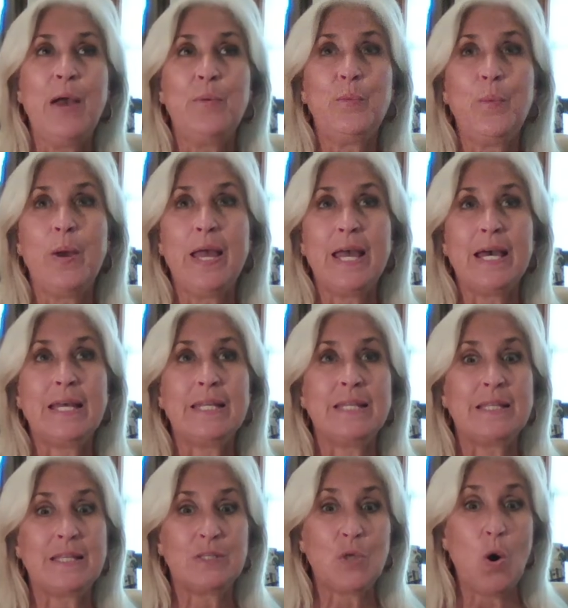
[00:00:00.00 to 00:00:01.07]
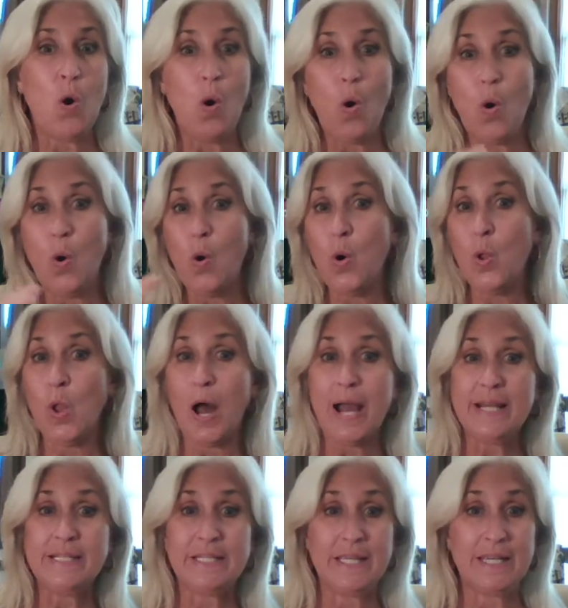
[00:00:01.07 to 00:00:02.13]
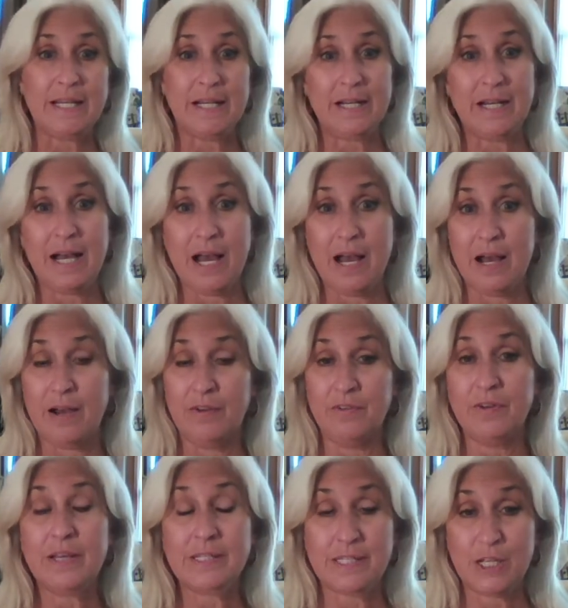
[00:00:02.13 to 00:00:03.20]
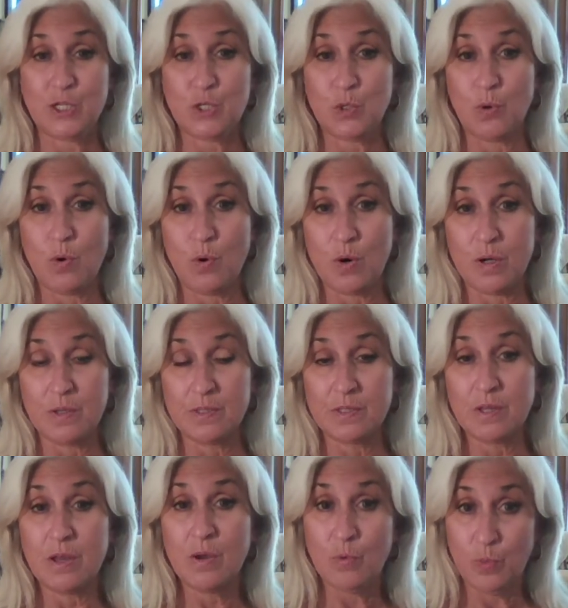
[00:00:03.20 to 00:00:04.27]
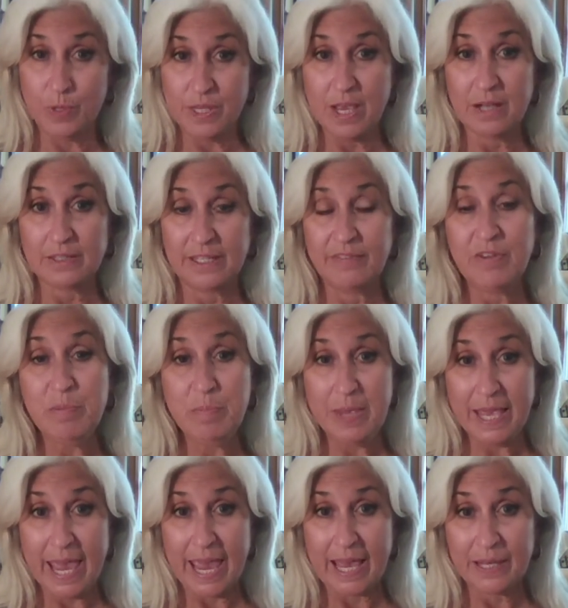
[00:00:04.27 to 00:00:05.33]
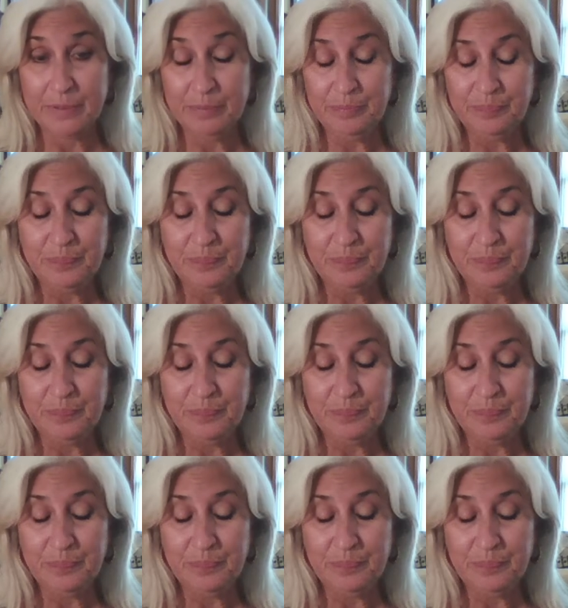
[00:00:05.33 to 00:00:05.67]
when this whole idea of essential oils with Young Living began.